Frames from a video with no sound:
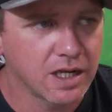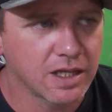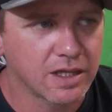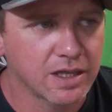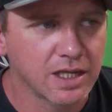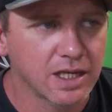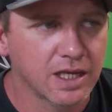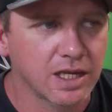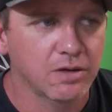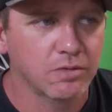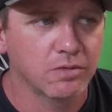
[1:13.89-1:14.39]
I
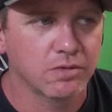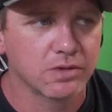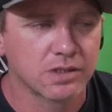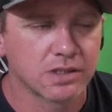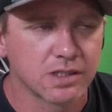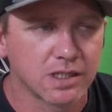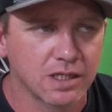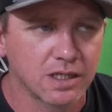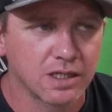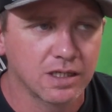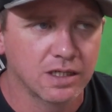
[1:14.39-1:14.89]
think it
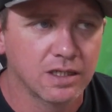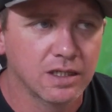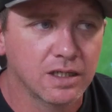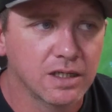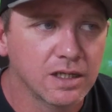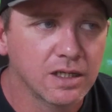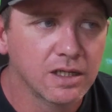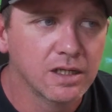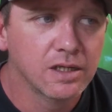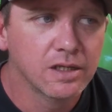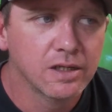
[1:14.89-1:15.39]
was the
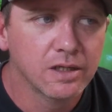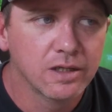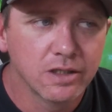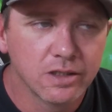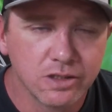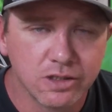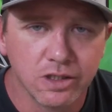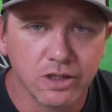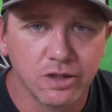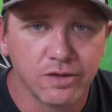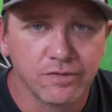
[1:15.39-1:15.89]

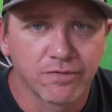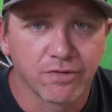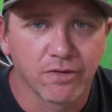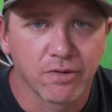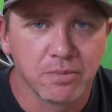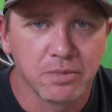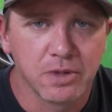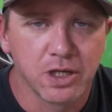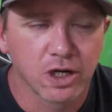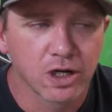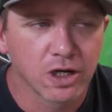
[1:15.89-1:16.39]
dude
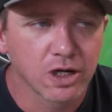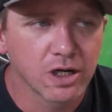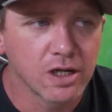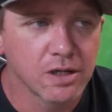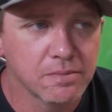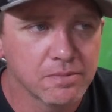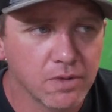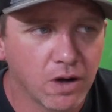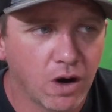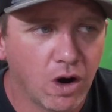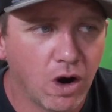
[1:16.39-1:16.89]
from
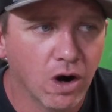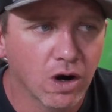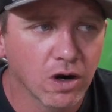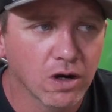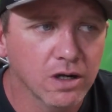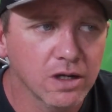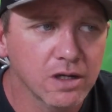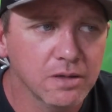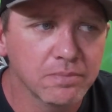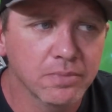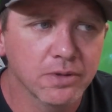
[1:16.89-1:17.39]
Europe,
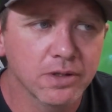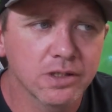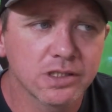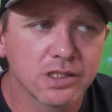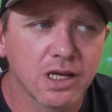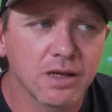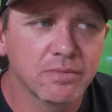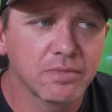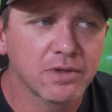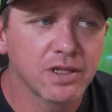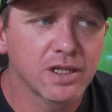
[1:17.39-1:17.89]
Harup or
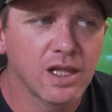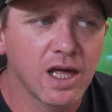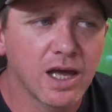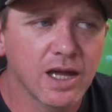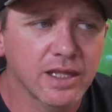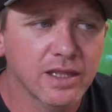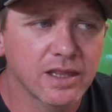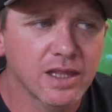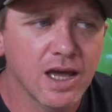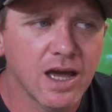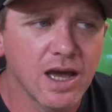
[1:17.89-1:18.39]
something
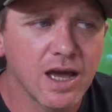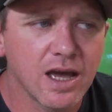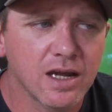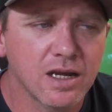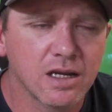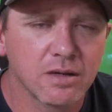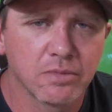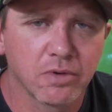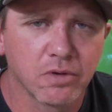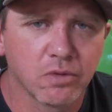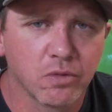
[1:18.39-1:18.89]
like that,
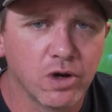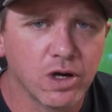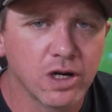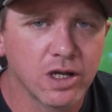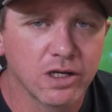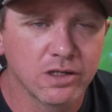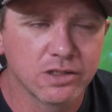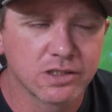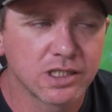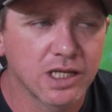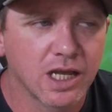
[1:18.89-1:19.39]
number
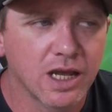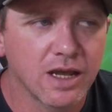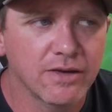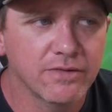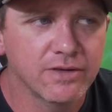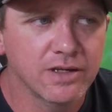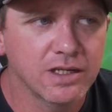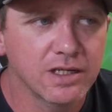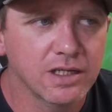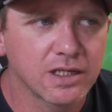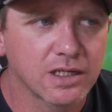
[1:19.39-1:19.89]

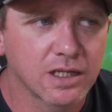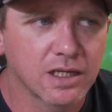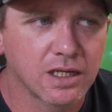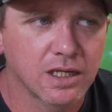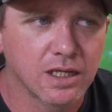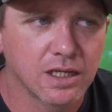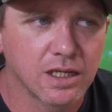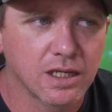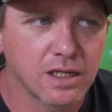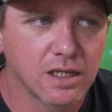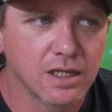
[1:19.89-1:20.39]
107,
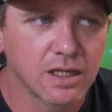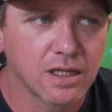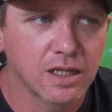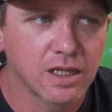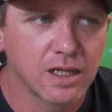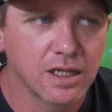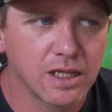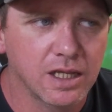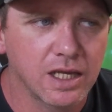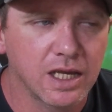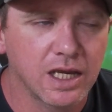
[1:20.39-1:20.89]

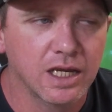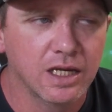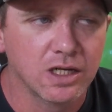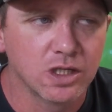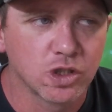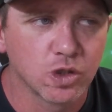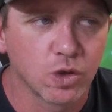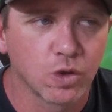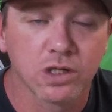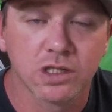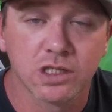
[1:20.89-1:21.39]
and then
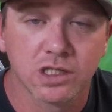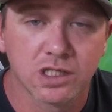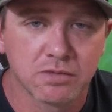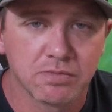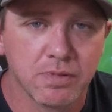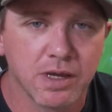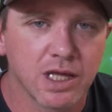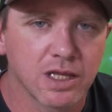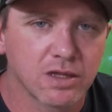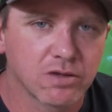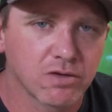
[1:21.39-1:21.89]
Jordan
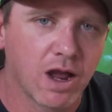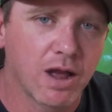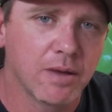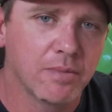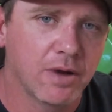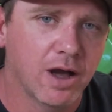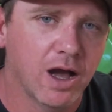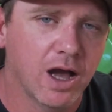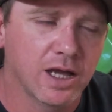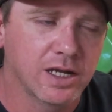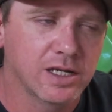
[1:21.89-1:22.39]
Smith right
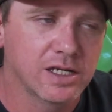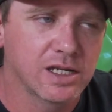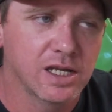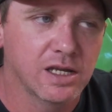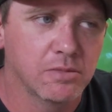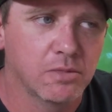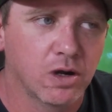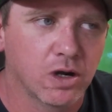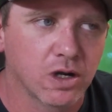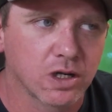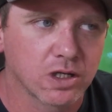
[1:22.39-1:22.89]
behind
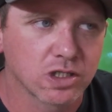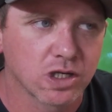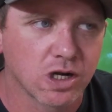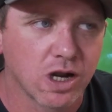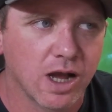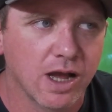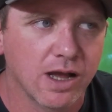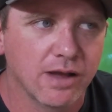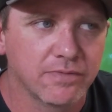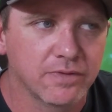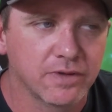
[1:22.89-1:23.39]
him on a
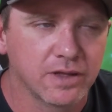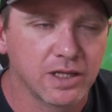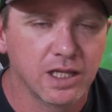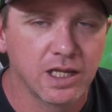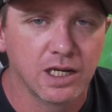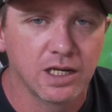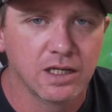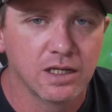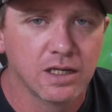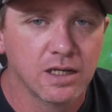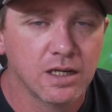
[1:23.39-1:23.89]
Triumph, and
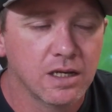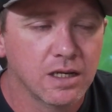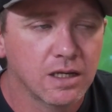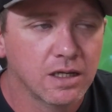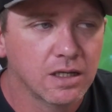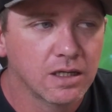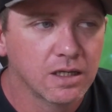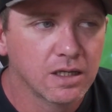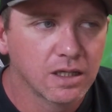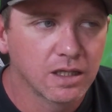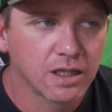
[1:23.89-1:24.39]
then
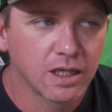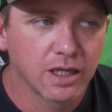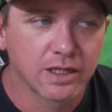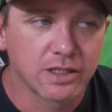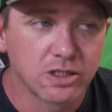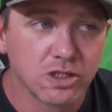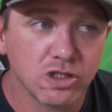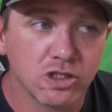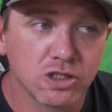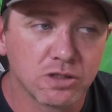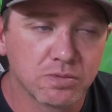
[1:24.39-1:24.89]

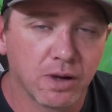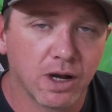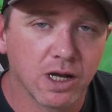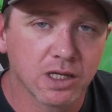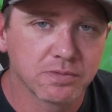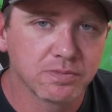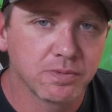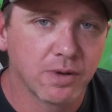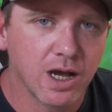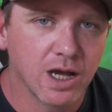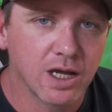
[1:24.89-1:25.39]
like 2
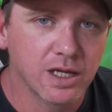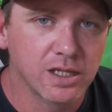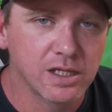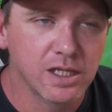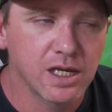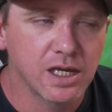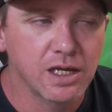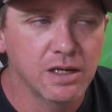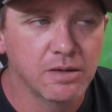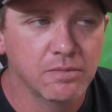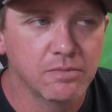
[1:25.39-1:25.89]
spots behind
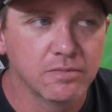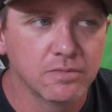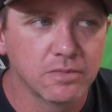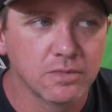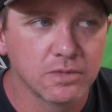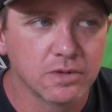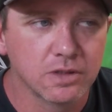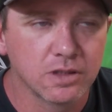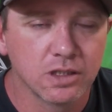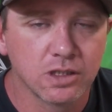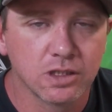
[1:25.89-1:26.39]

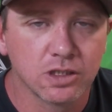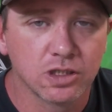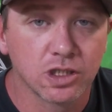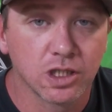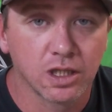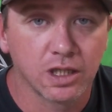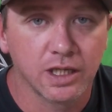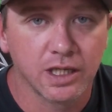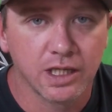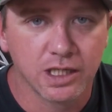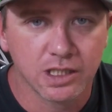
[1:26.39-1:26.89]
them,
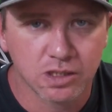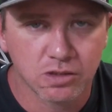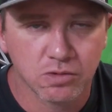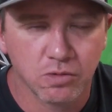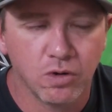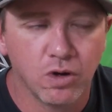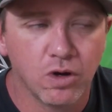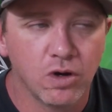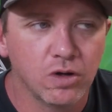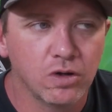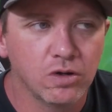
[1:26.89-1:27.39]
Jalik
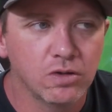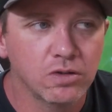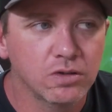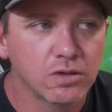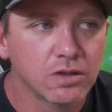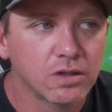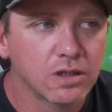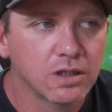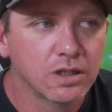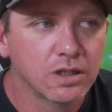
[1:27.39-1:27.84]
Swole